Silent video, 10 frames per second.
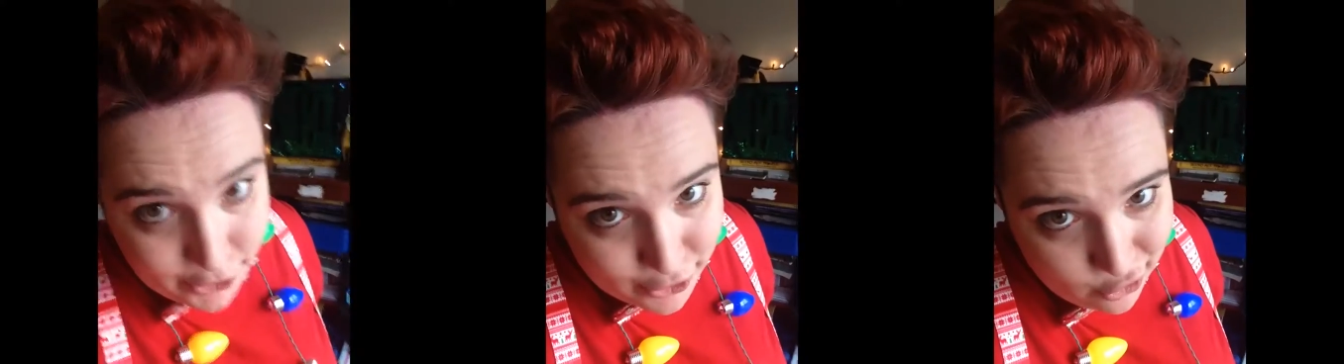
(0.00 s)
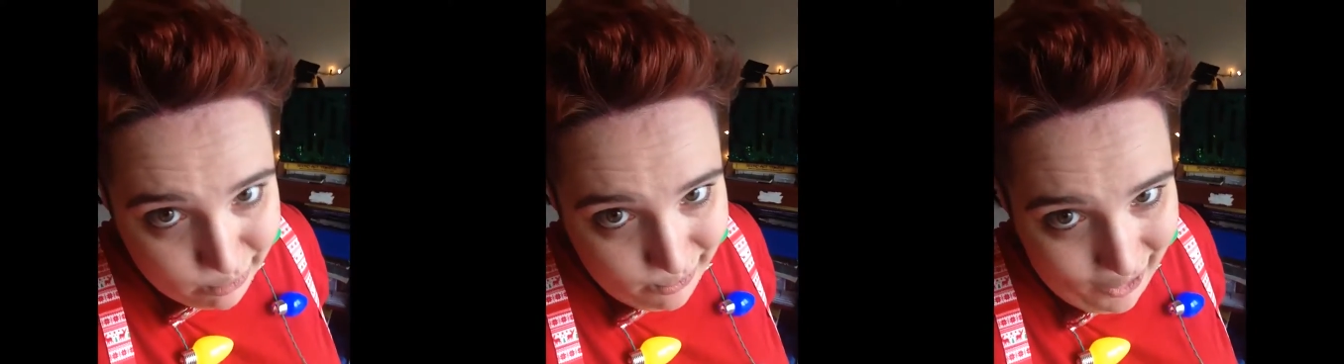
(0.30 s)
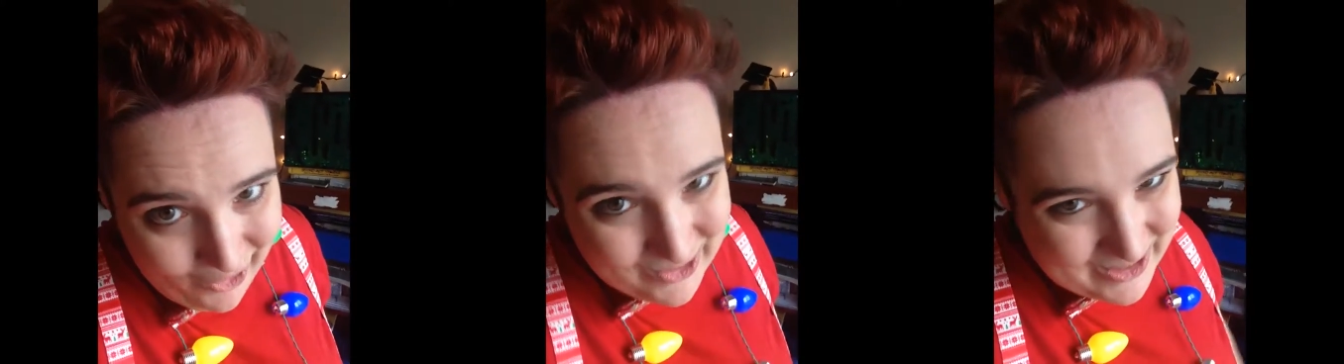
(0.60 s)
It's the
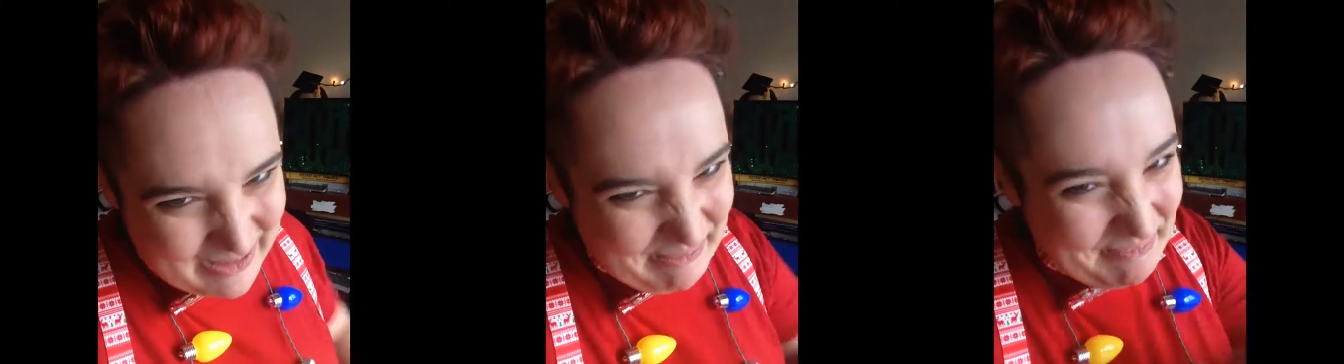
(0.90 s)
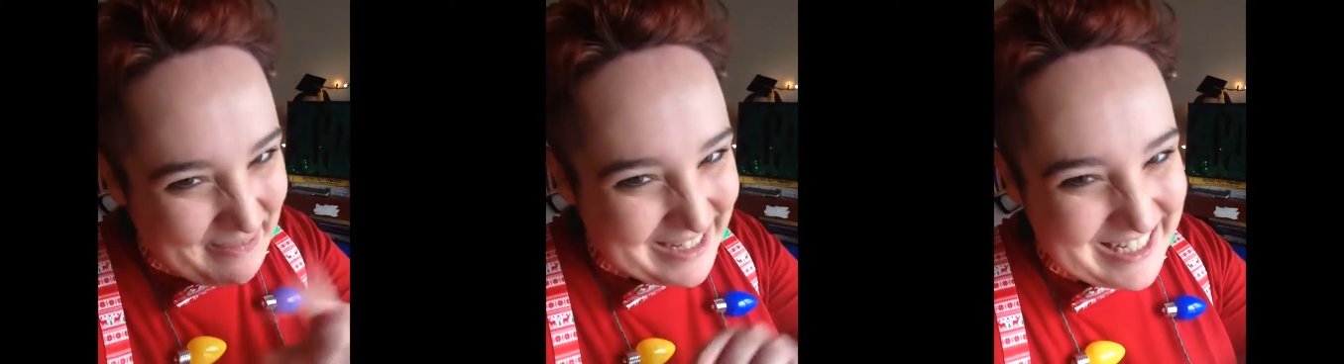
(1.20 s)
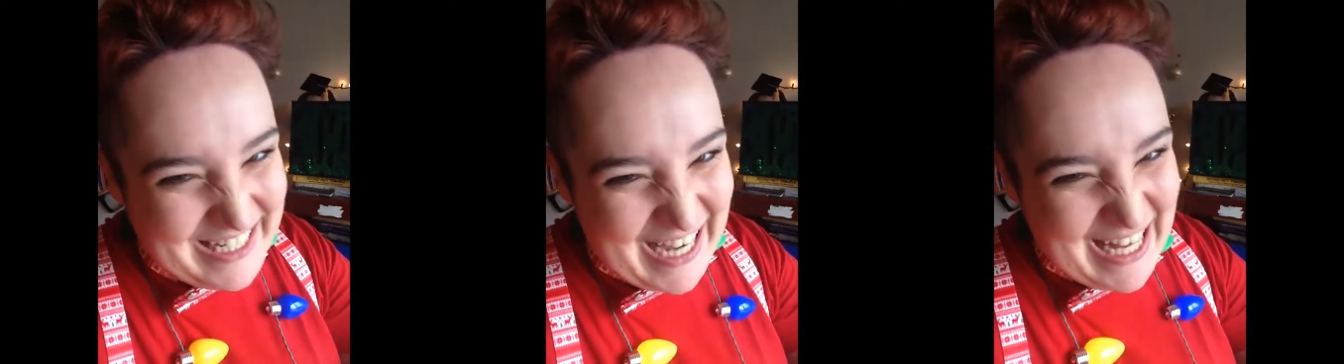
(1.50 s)
most
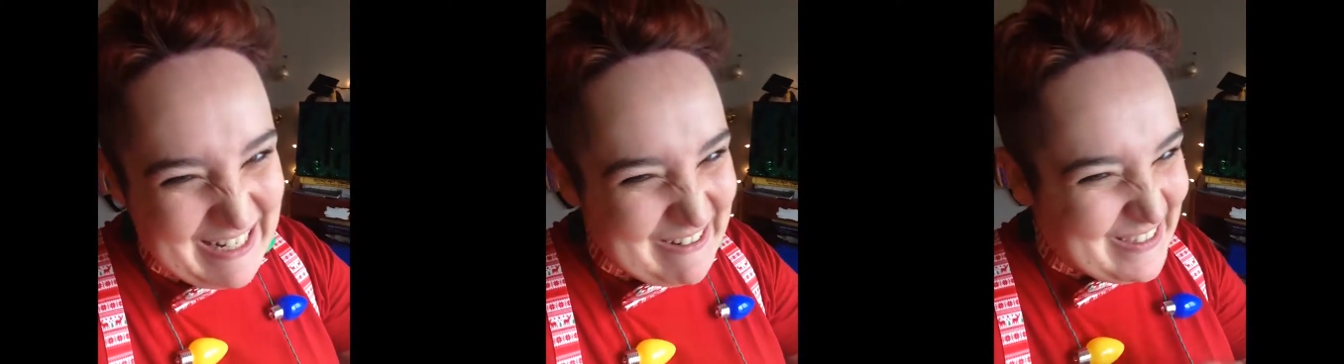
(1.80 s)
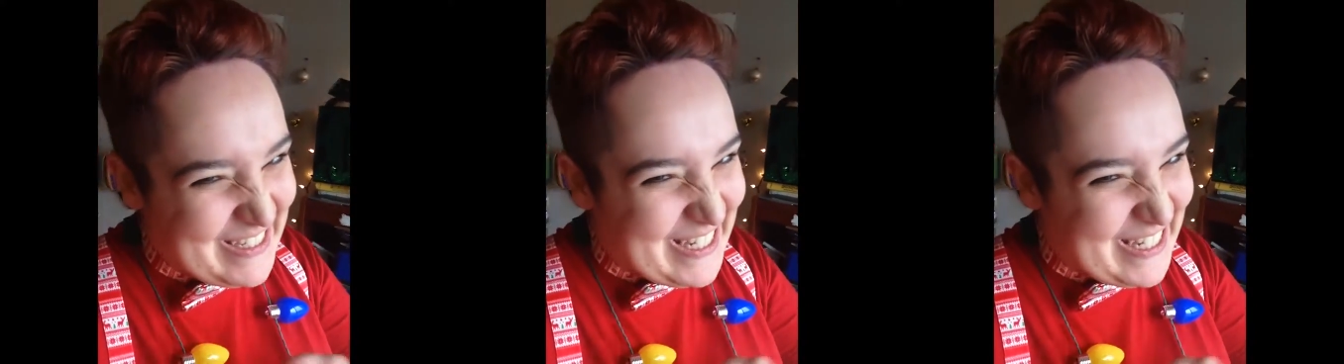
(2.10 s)
misgendered